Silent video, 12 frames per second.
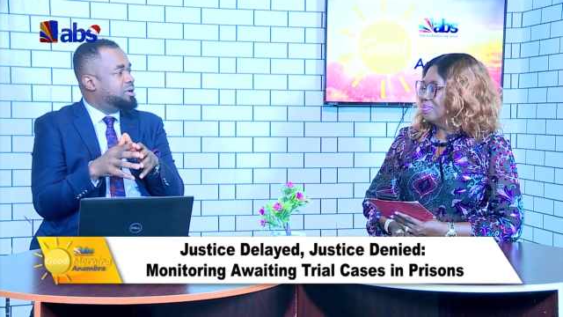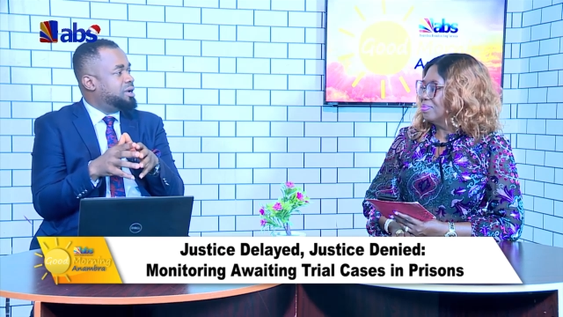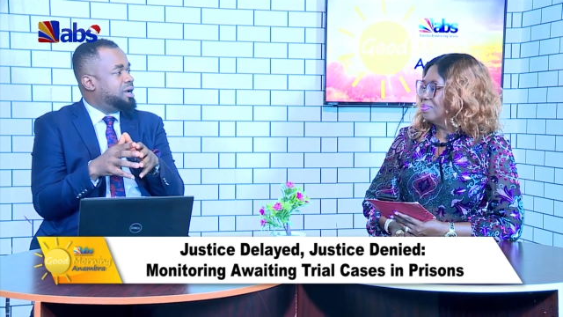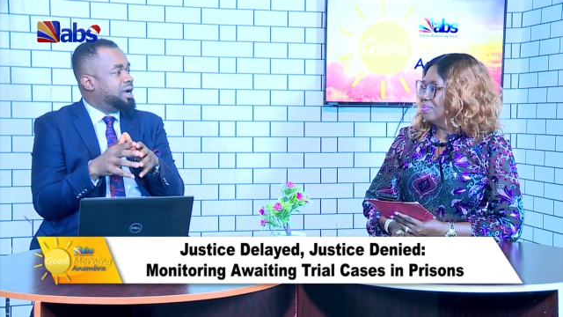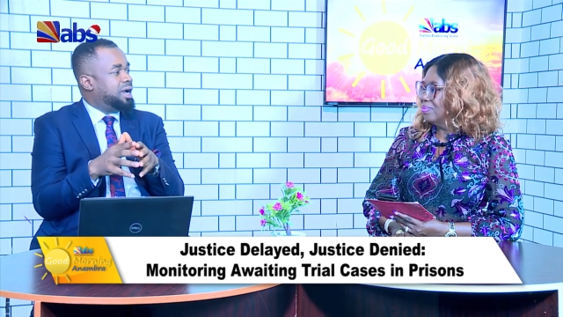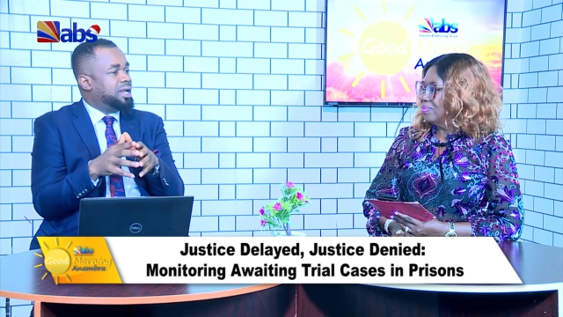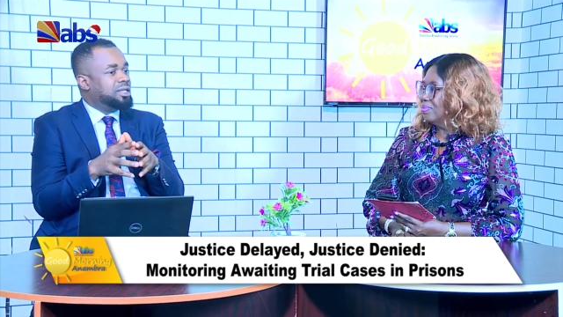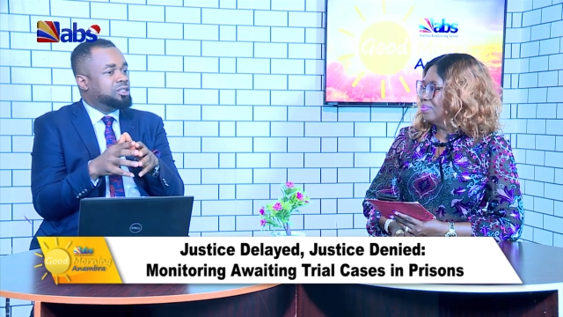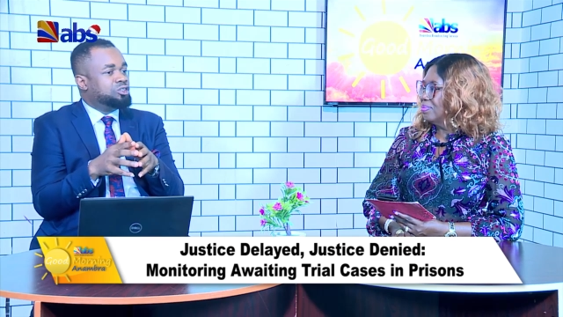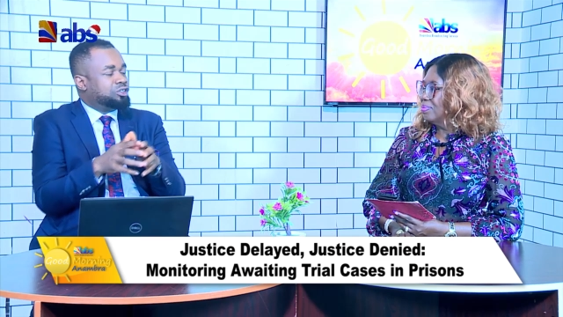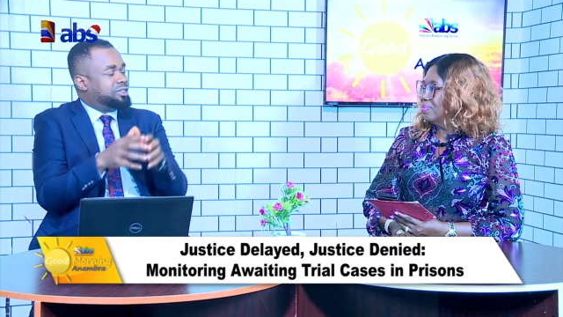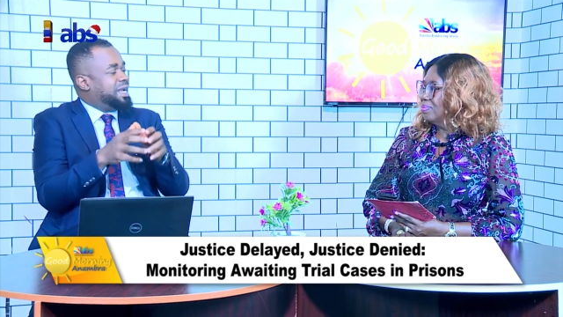and
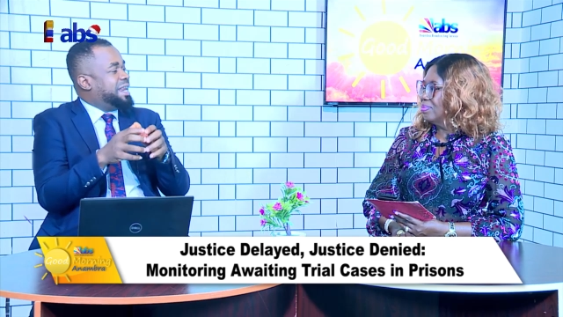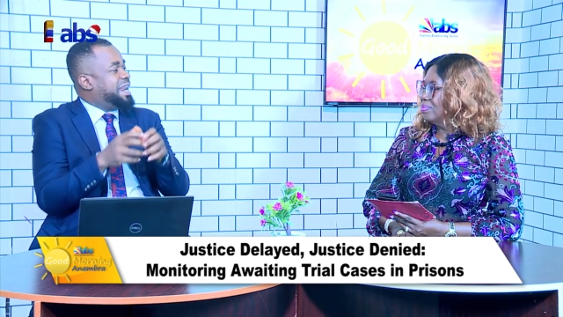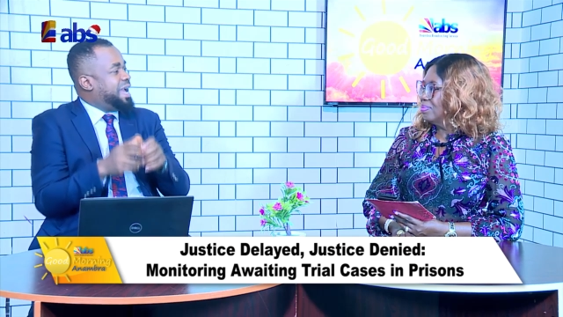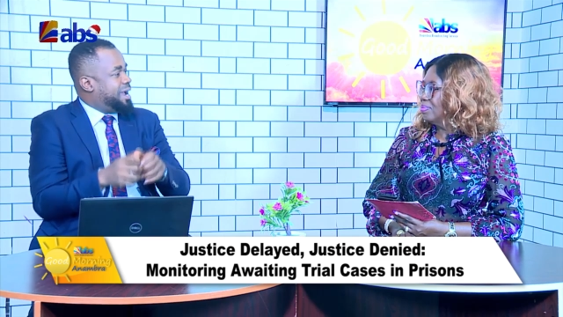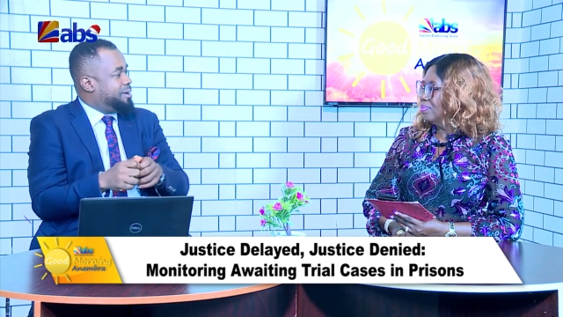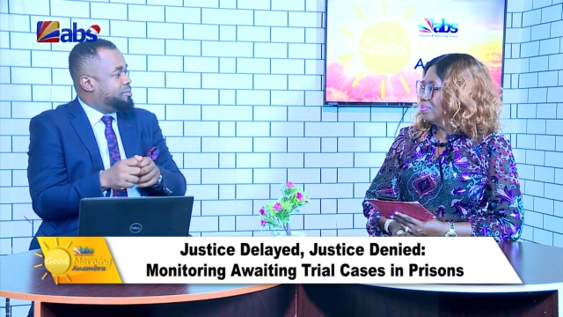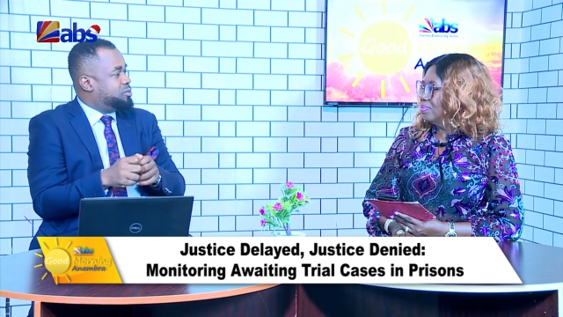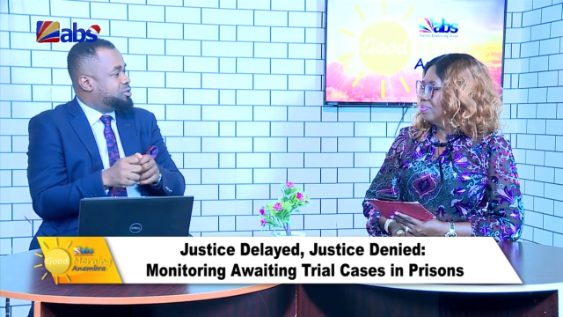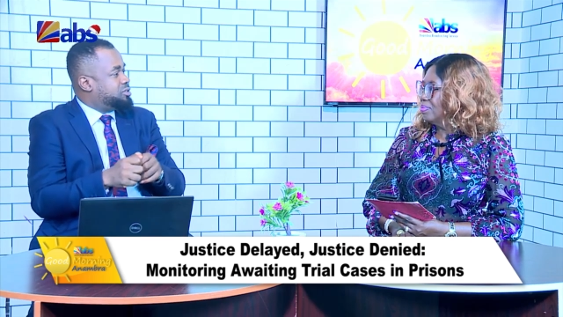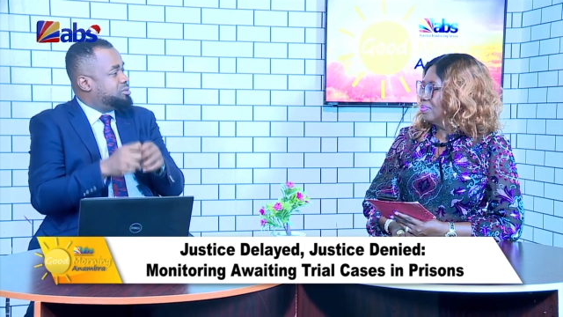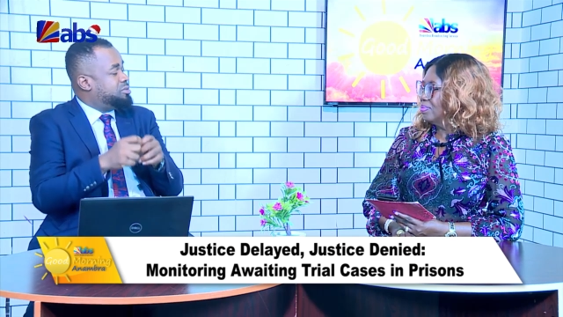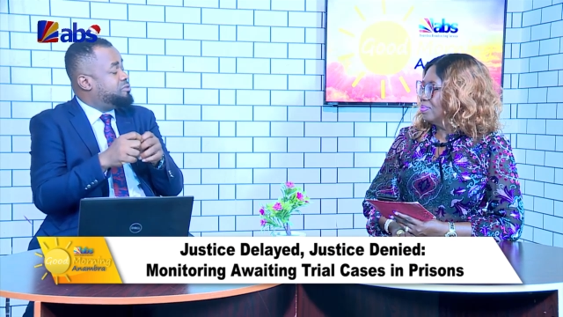just an arm will
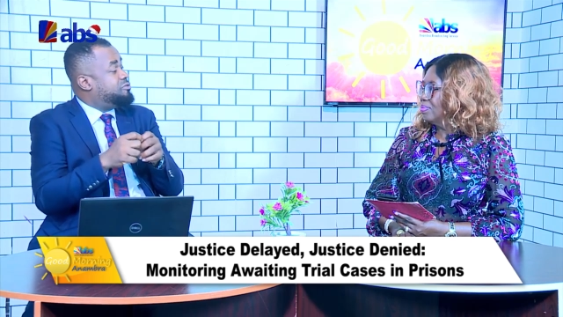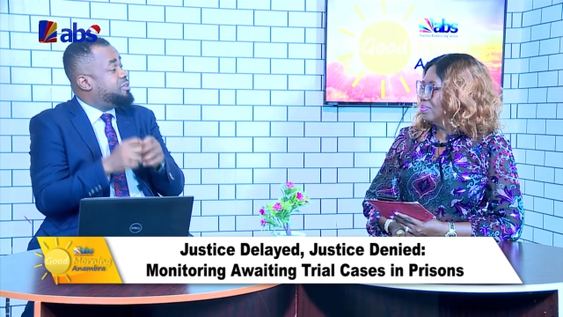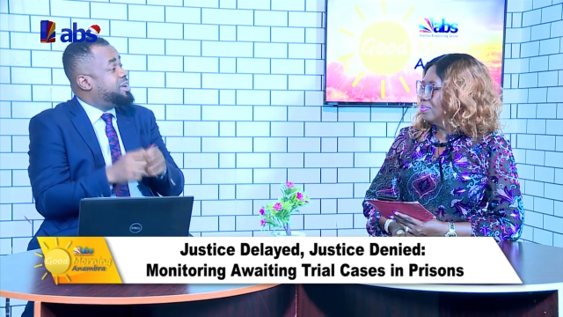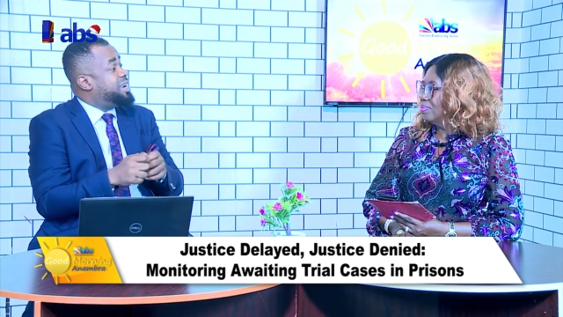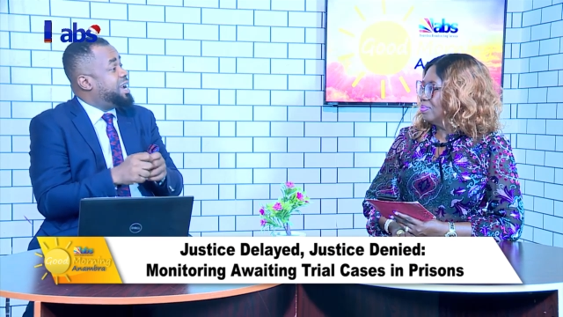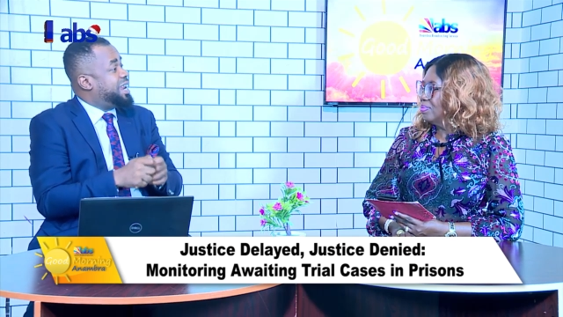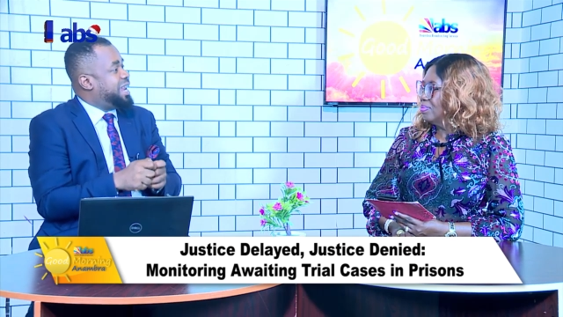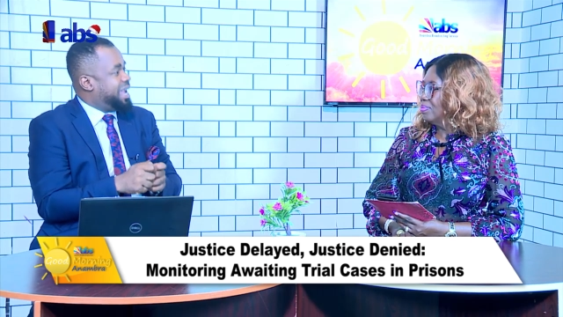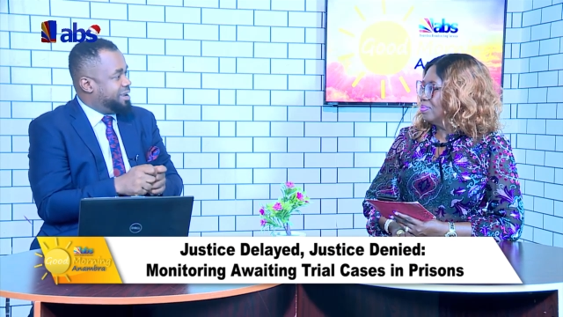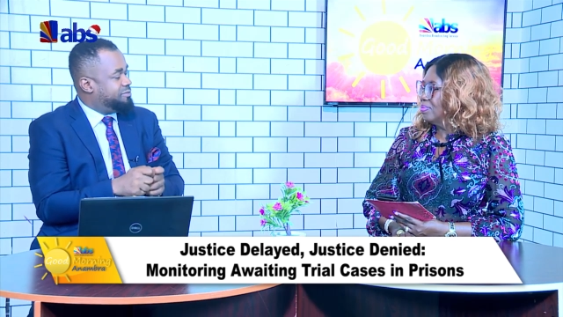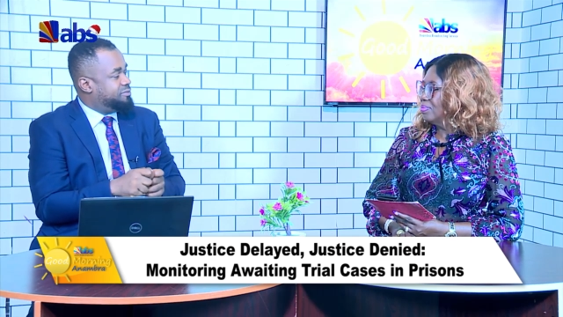still be very alive